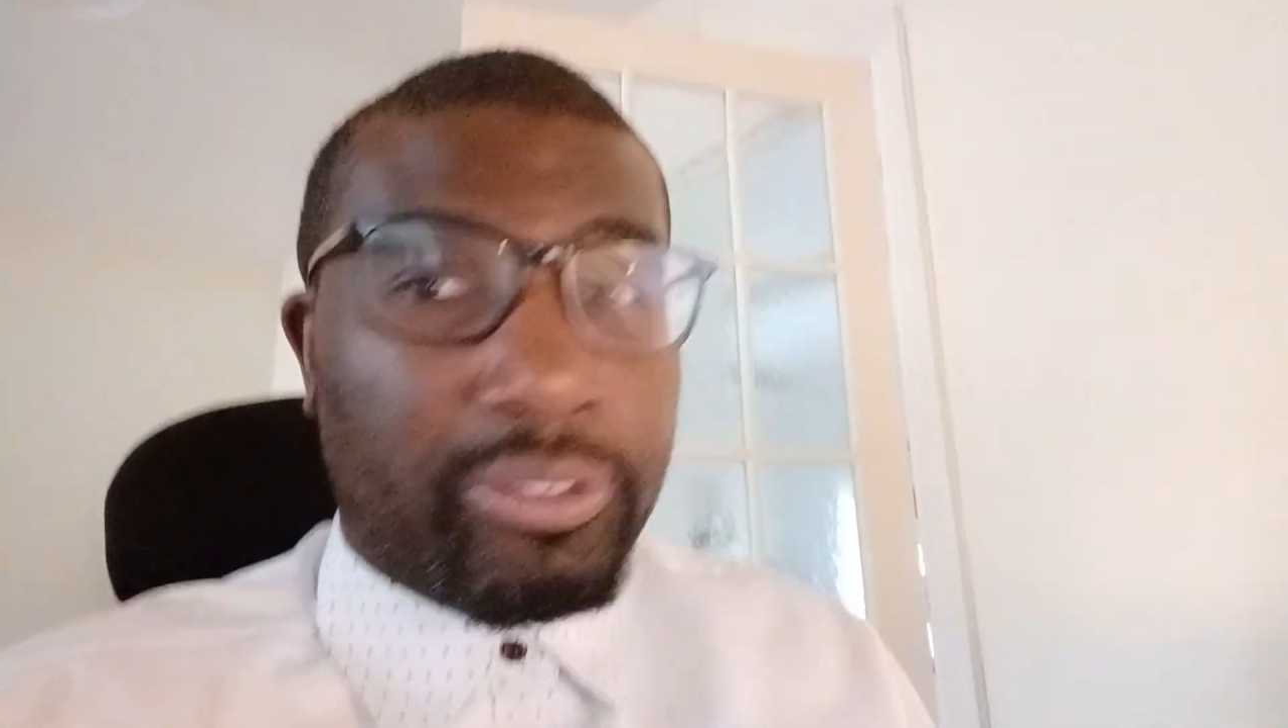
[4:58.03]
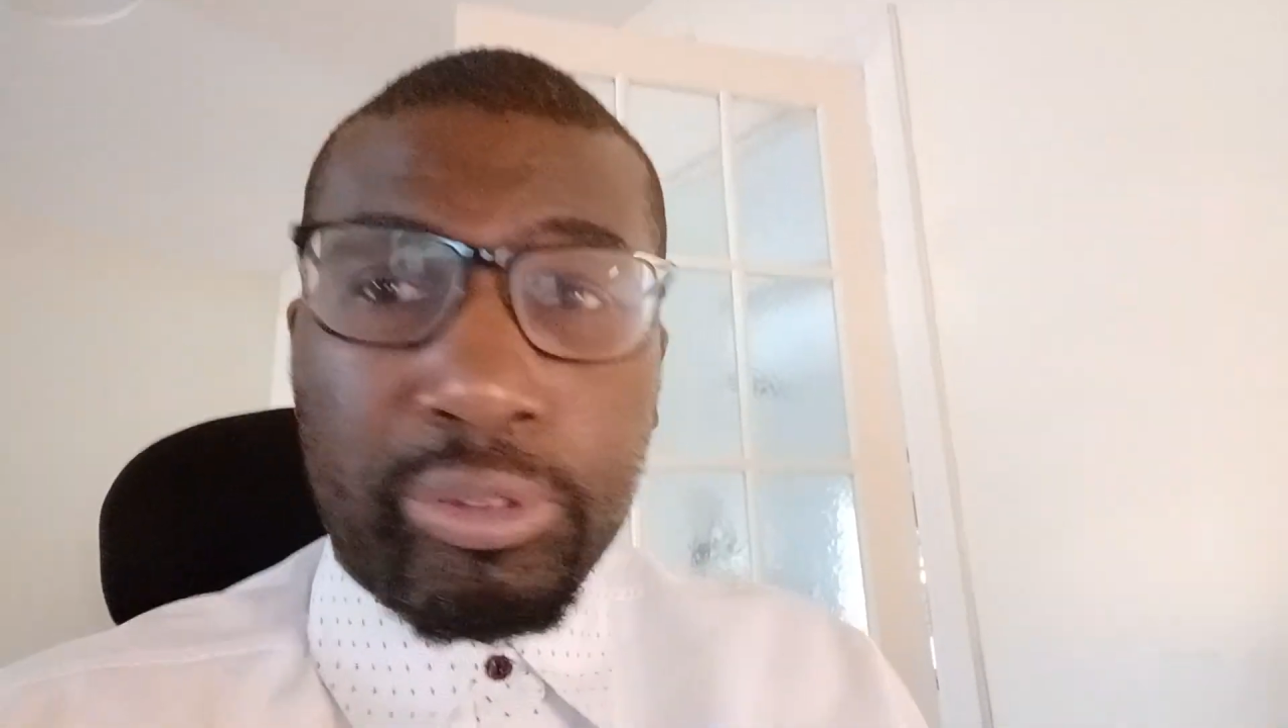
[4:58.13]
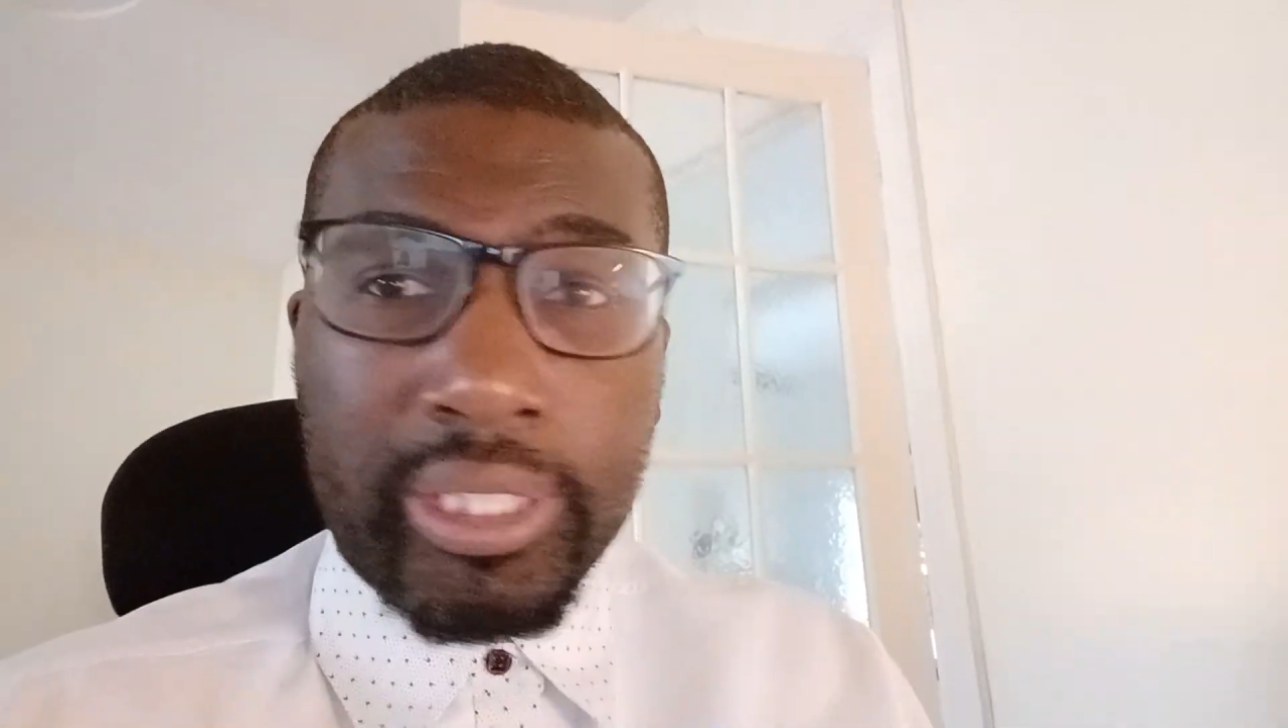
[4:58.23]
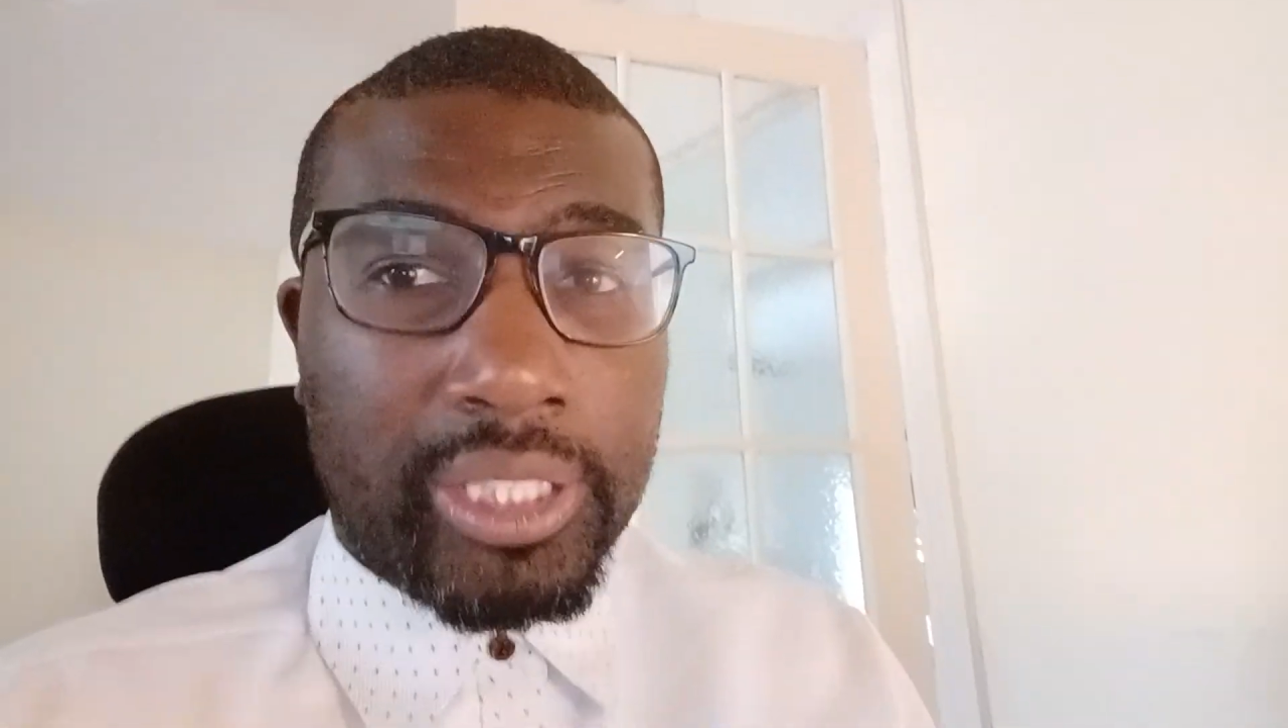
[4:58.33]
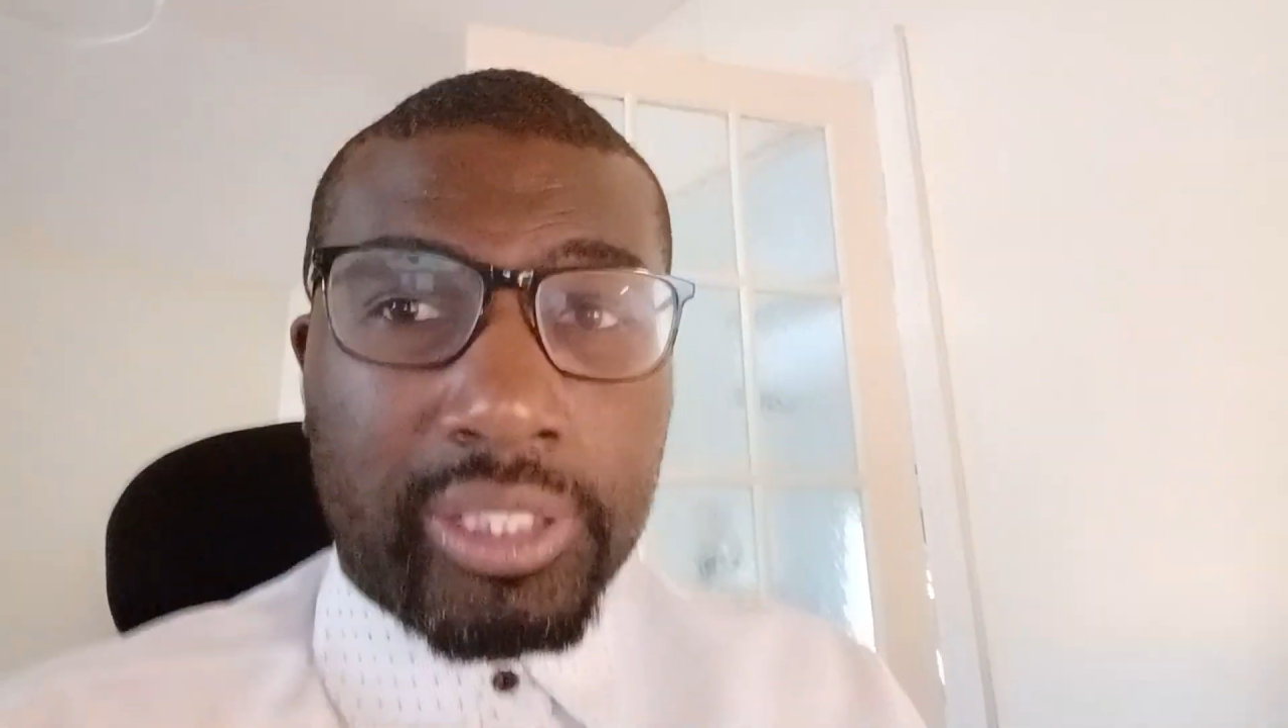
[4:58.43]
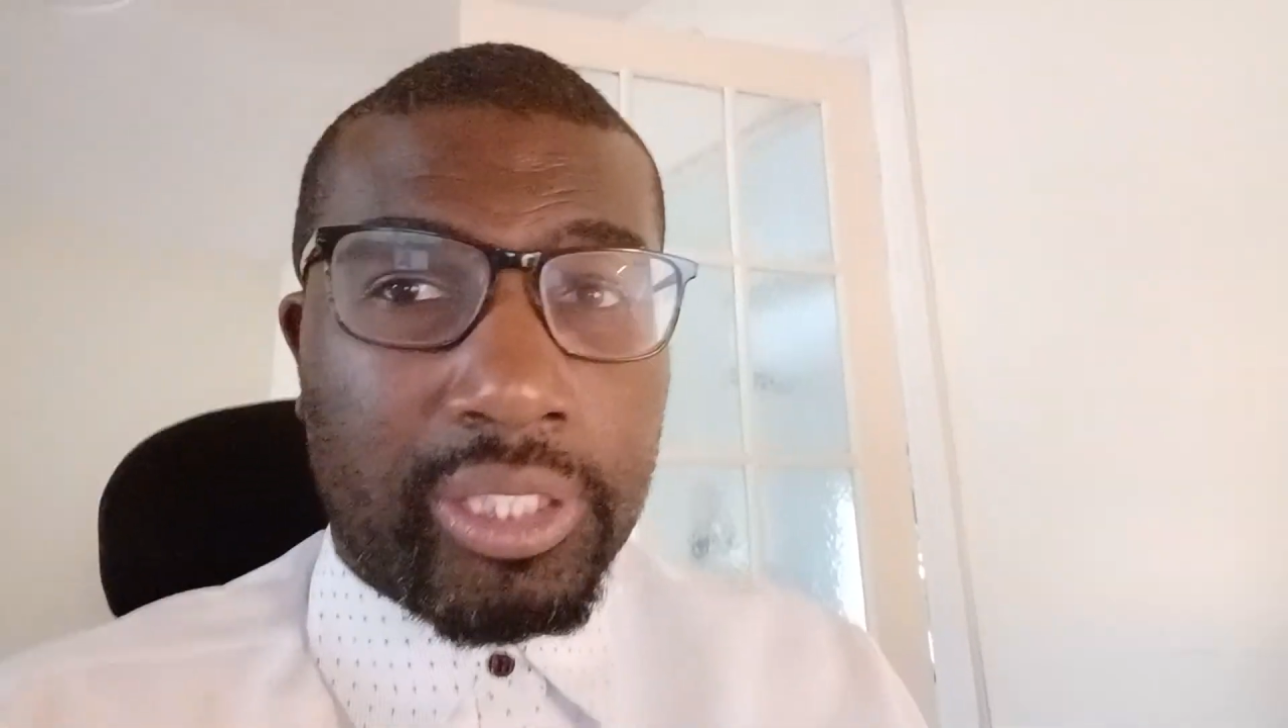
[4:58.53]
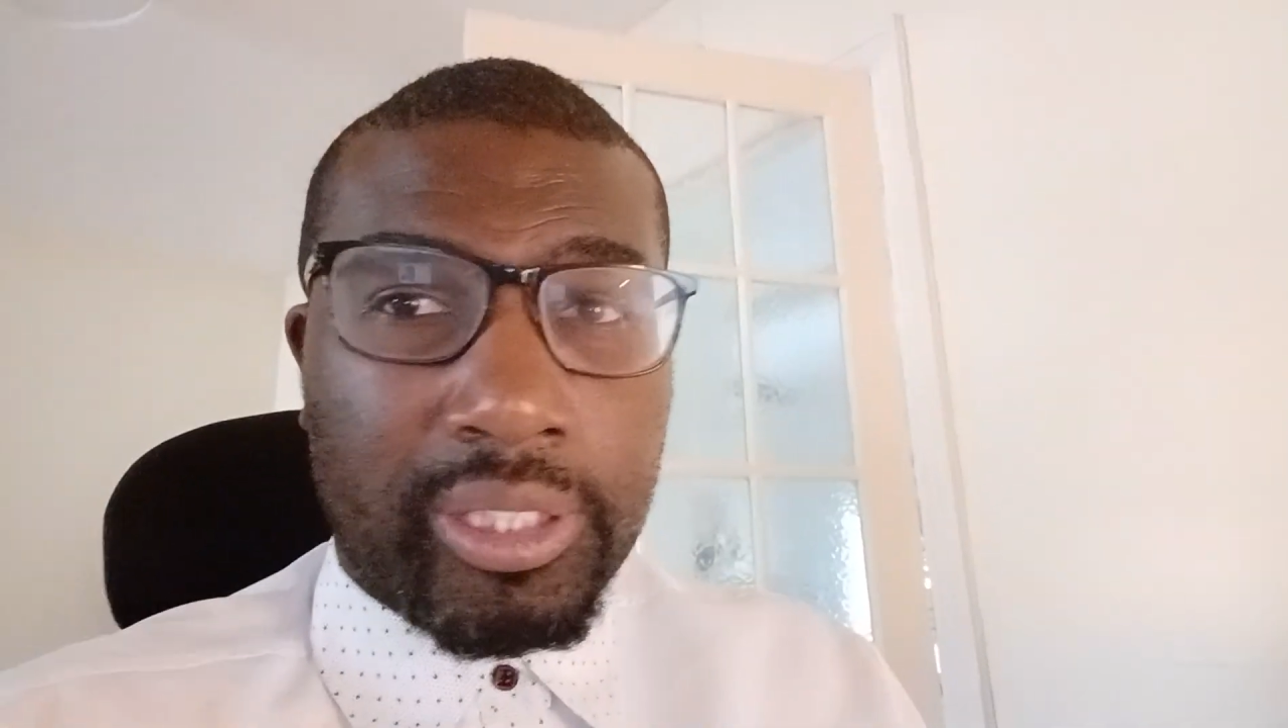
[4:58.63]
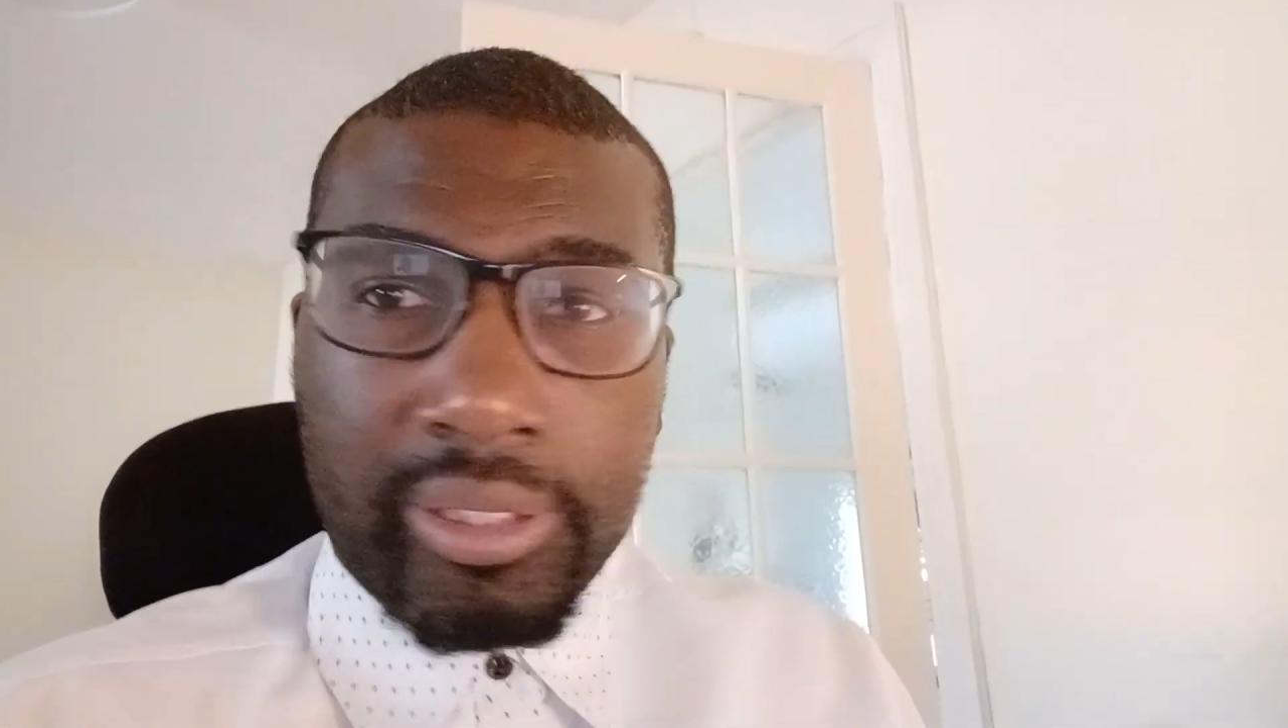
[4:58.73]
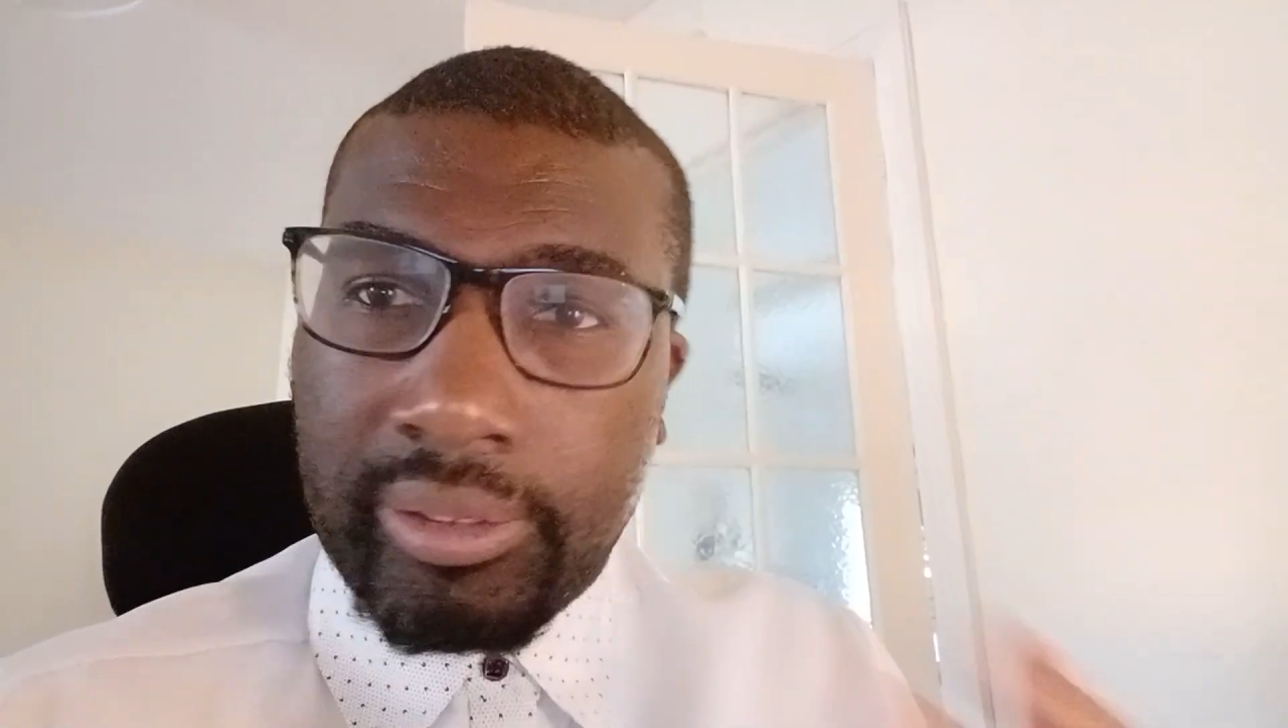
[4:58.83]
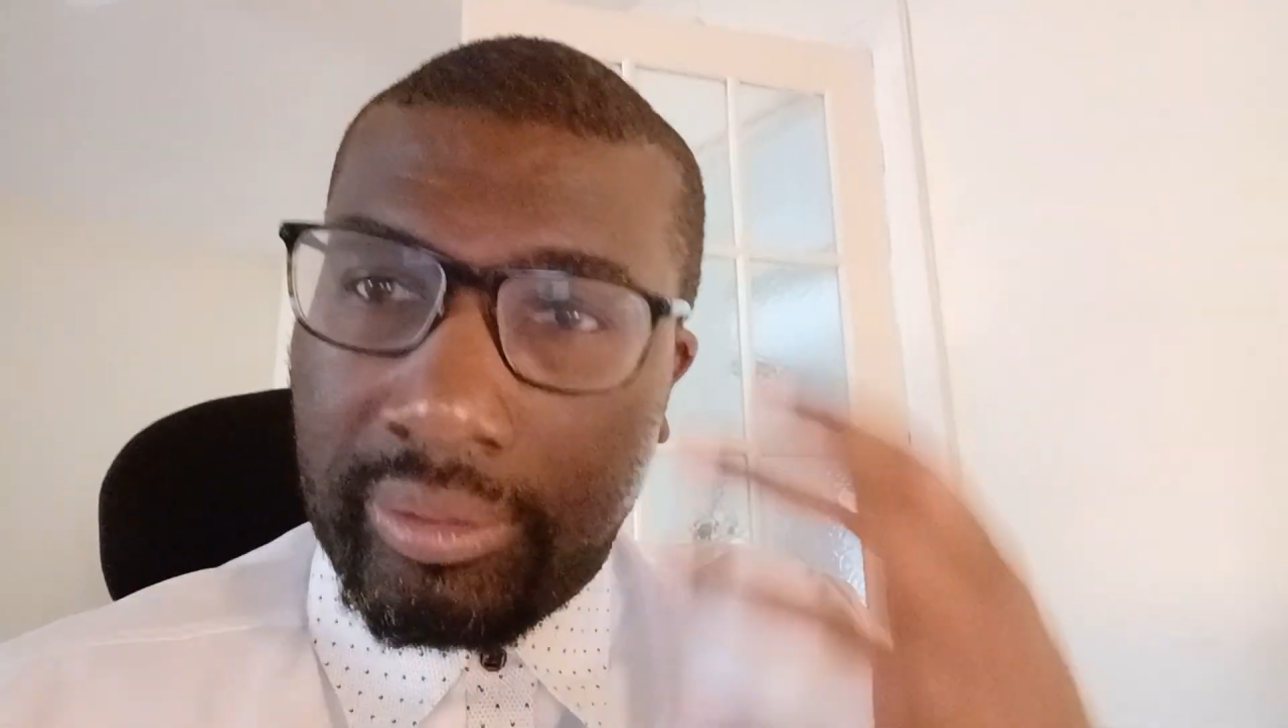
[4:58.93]
credit
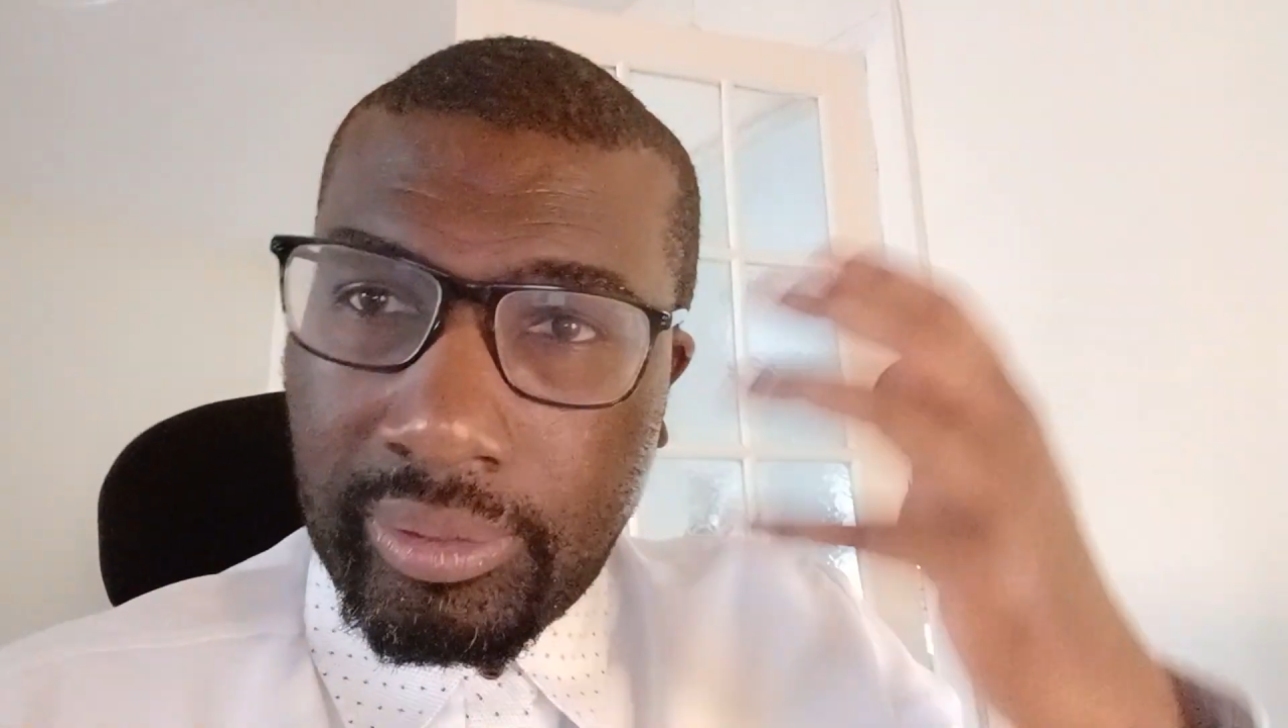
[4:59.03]
to